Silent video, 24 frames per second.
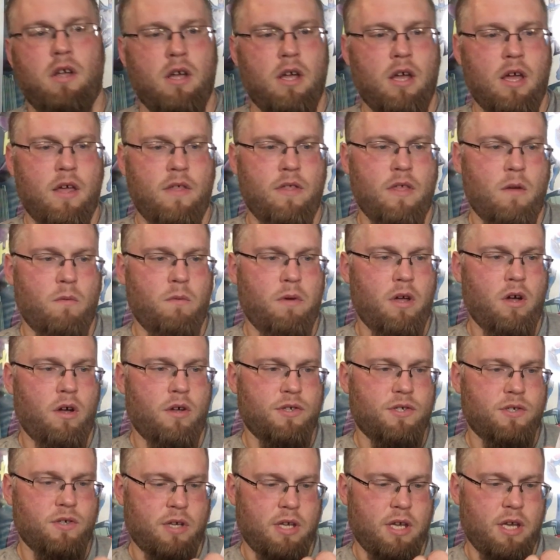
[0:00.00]
And then we
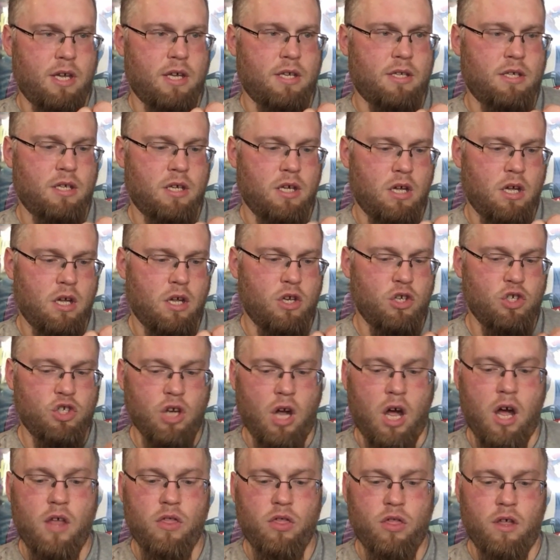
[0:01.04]
also get
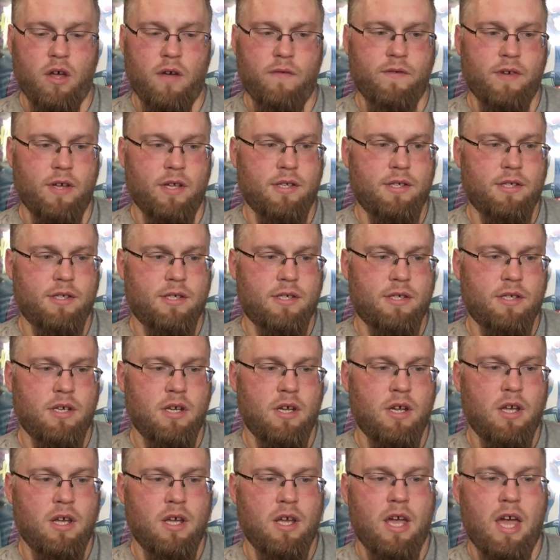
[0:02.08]
Jon Lovitz
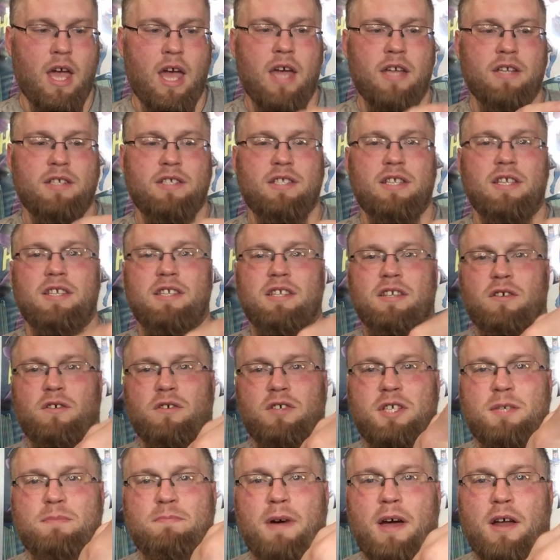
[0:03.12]
as this little
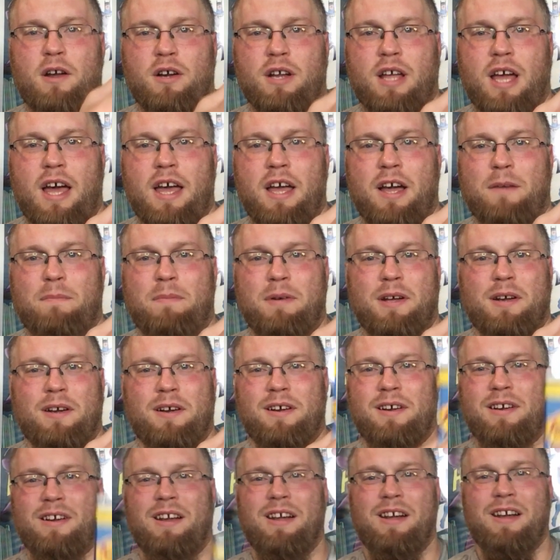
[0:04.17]
spider guy up here,
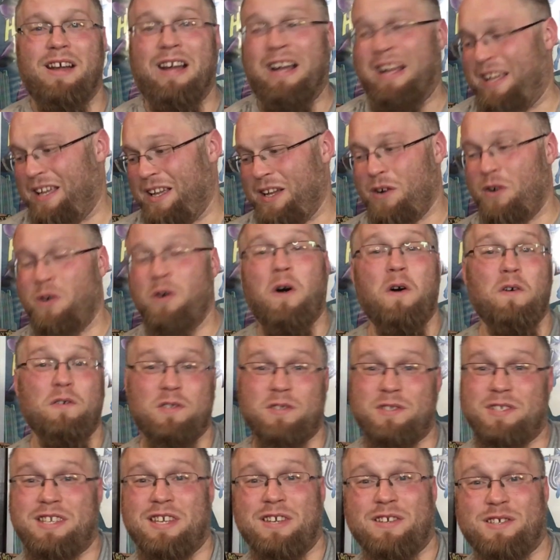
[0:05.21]
who also
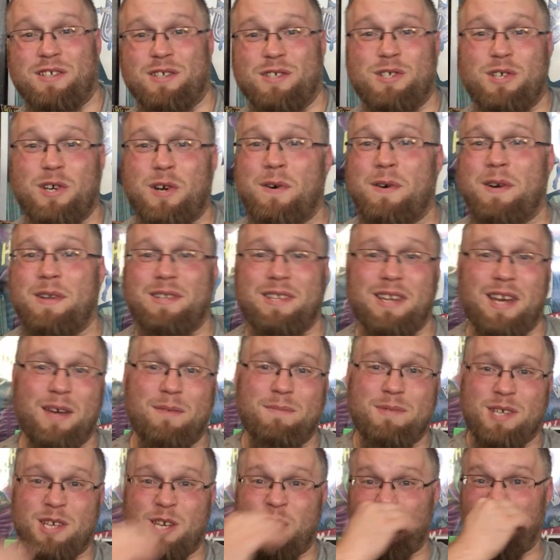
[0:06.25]
steals the show at times
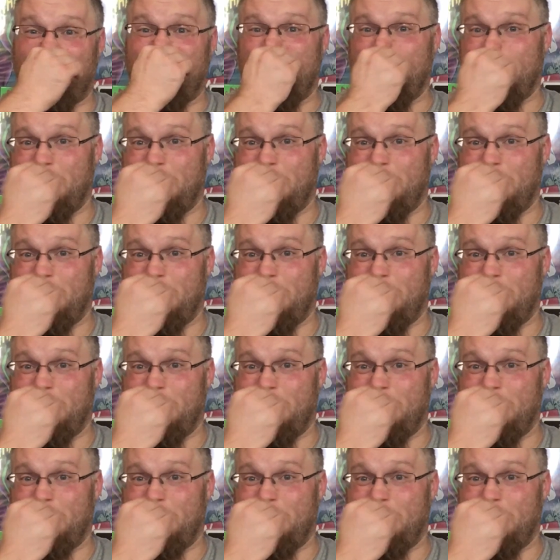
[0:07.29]
in here.